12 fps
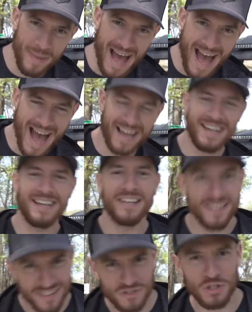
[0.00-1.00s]
back
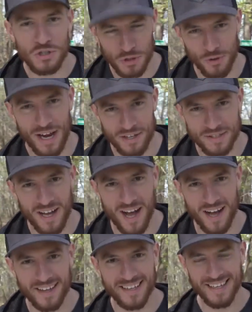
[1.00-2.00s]
to Trail
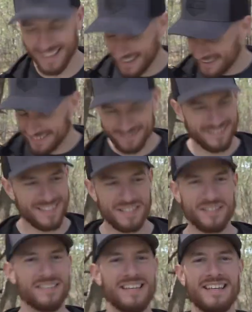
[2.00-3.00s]
Talk.
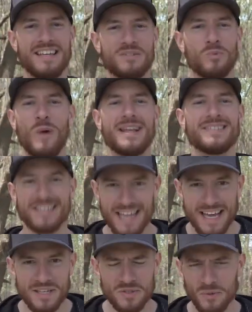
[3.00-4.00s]
It's
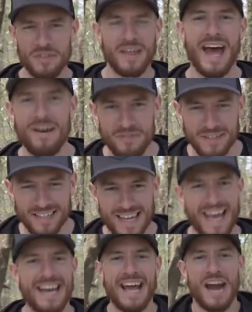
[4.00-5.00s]
Wednesdays with Evan
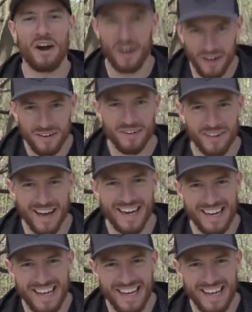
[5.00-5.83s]
and Eric, right?